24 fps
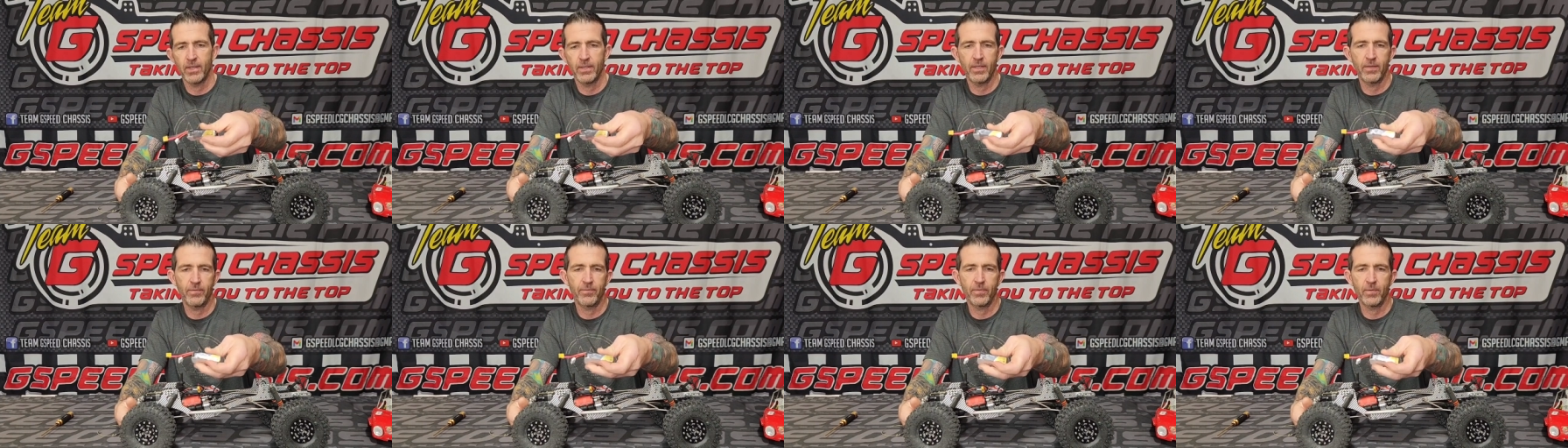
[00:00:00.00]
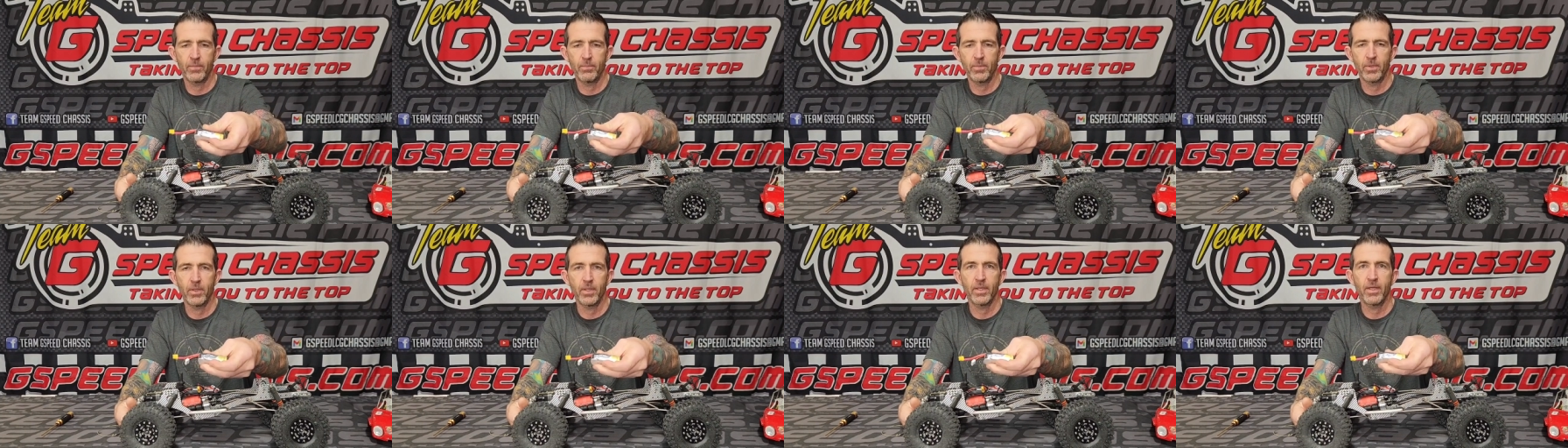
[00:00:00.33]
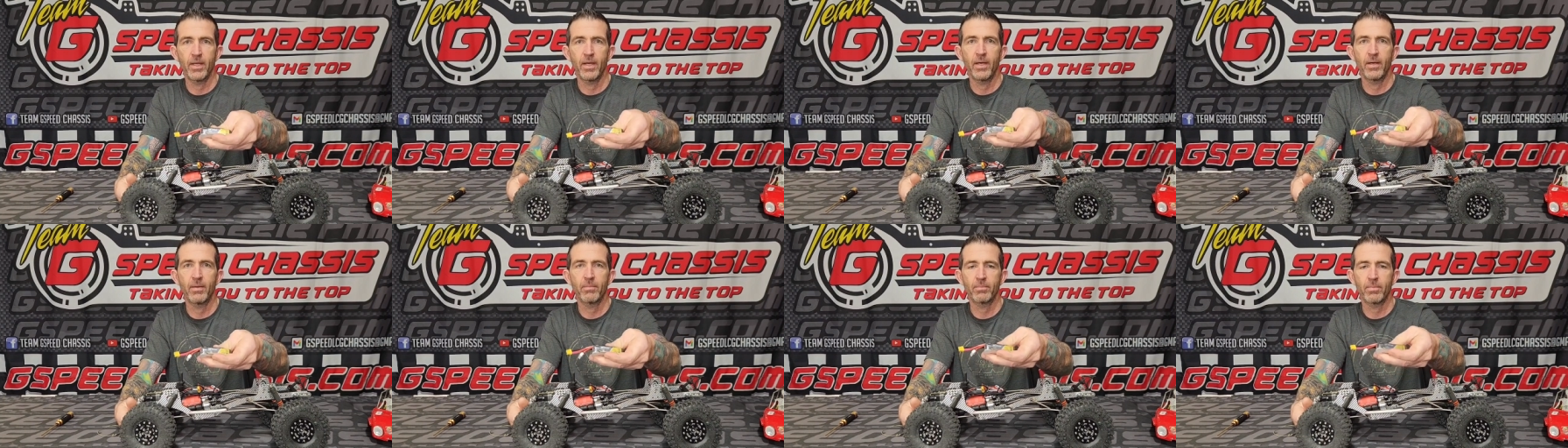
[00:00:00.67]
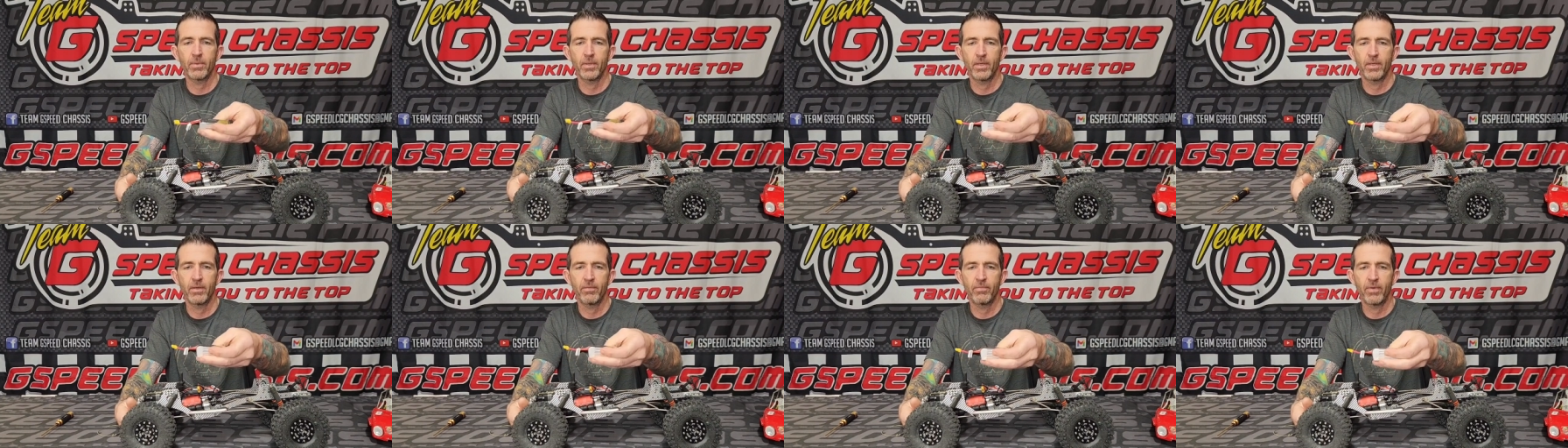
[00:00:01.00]
different milliamp
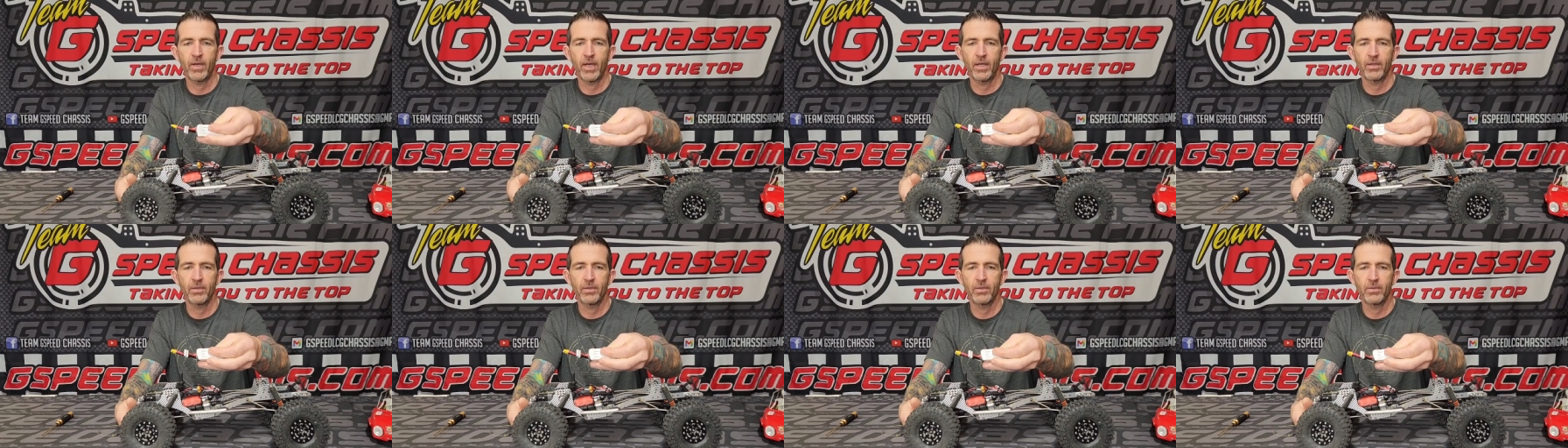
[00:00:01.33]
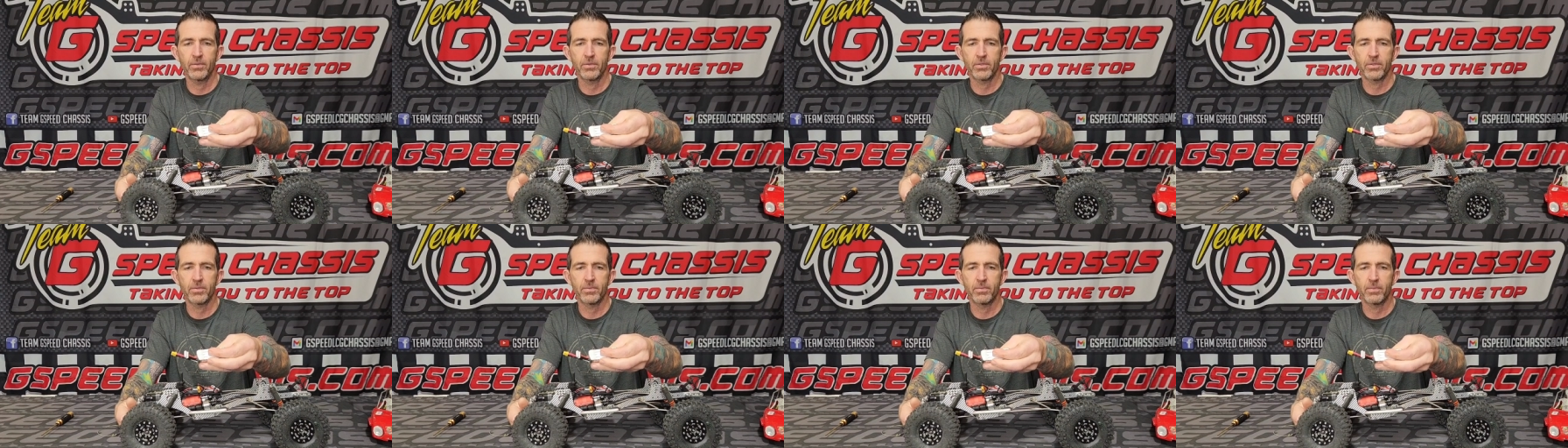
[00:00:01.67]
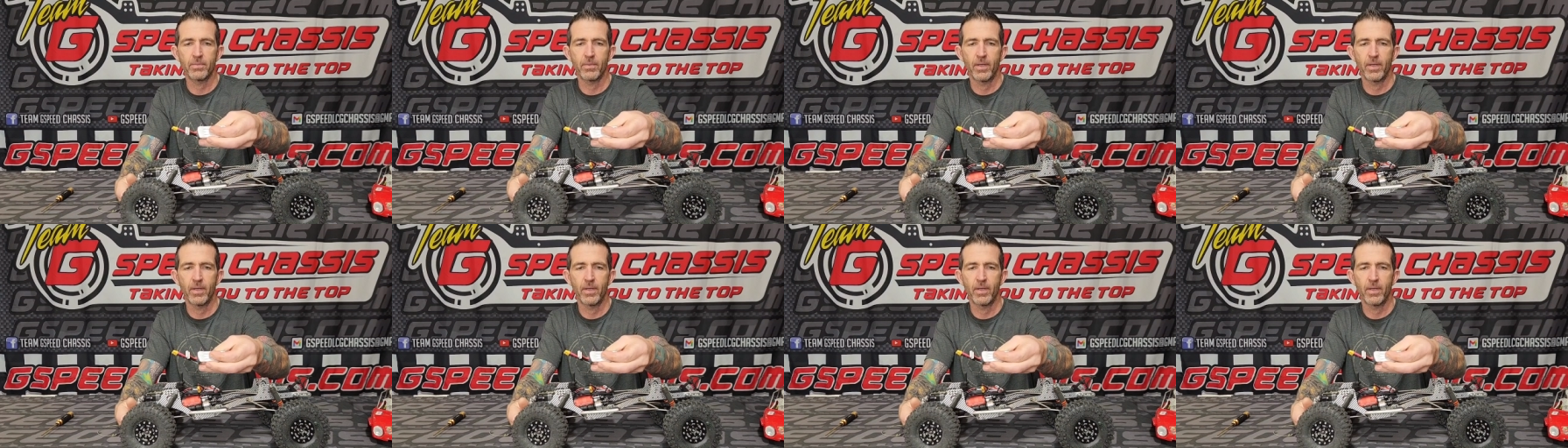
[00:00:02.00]
values,